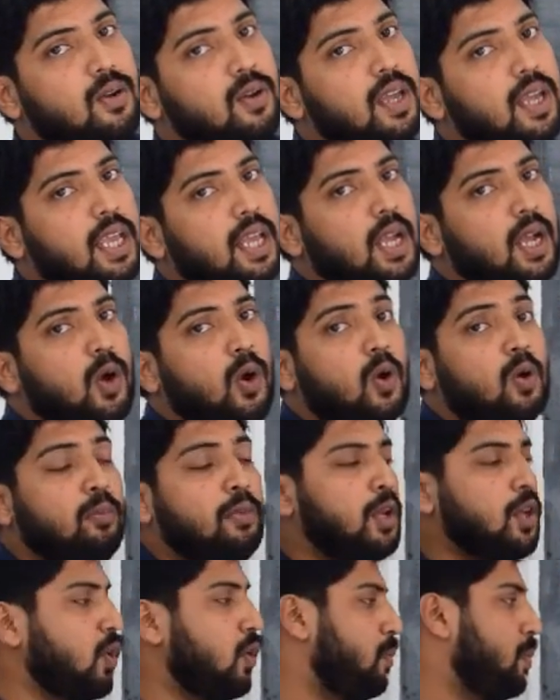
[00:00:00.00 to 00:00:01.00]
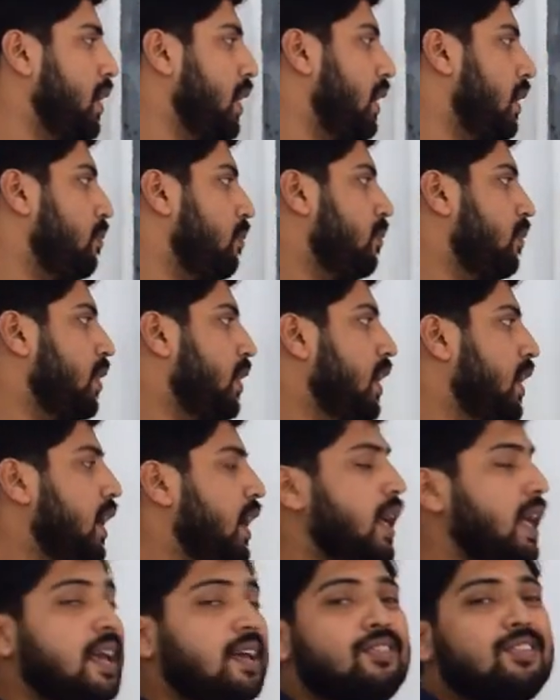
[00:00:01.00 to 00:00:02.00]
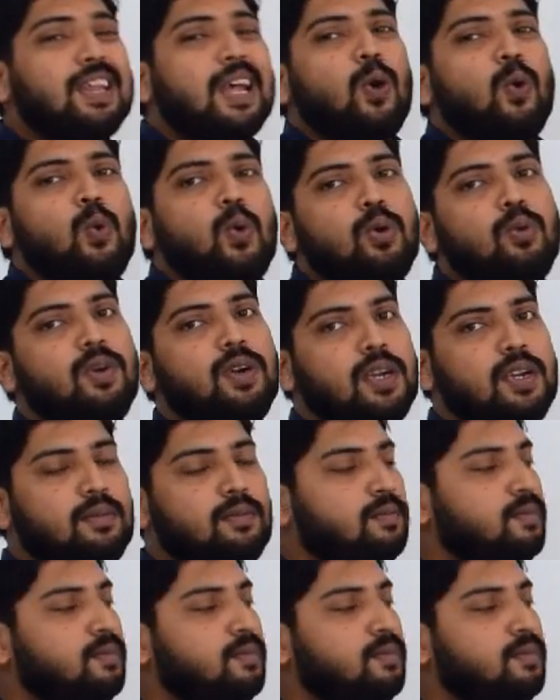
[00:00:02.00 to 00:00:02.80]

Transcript: Okay, onomatopoeia, a sound word.